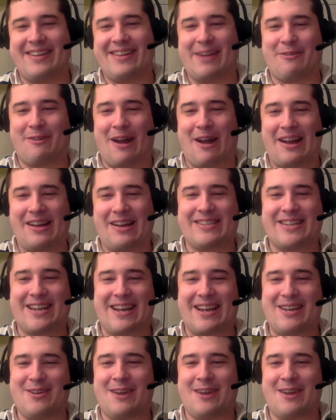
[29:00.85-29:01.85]
Like Ryan
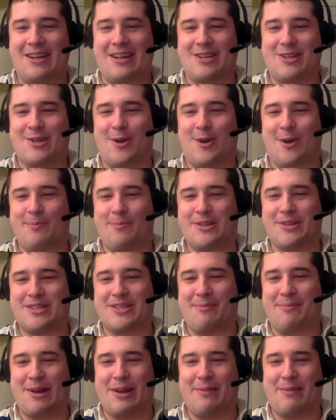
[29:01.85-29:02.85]
said, you can't just go up to
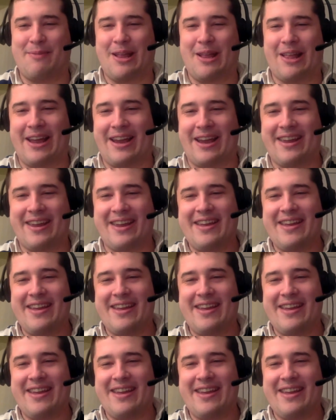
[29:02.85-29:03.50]
somebody and be like,